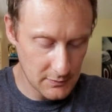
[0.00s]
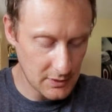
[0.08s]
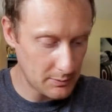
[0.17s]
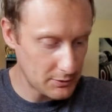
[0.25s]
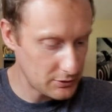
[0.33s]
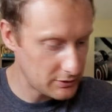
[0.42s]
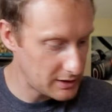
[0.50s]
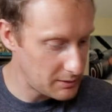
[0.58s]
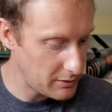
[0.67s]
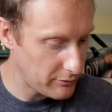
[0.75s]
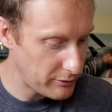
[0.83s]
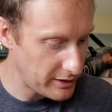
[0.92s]
Number 2
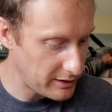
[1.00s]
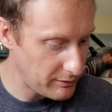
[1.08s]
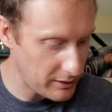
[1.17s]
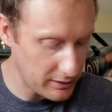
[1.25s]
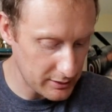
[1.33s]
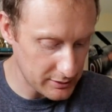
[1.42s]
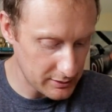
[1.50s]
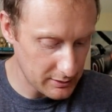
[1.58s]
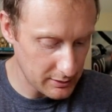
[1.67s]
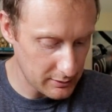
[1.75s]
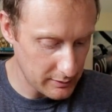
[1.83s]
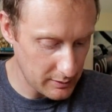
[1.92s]
came off very well, actually.
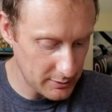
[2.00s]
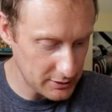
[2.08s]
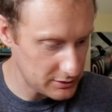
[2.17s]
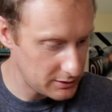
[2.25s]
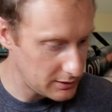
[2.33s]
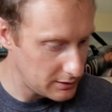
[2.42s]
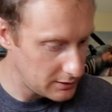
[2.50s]
Thank you very much.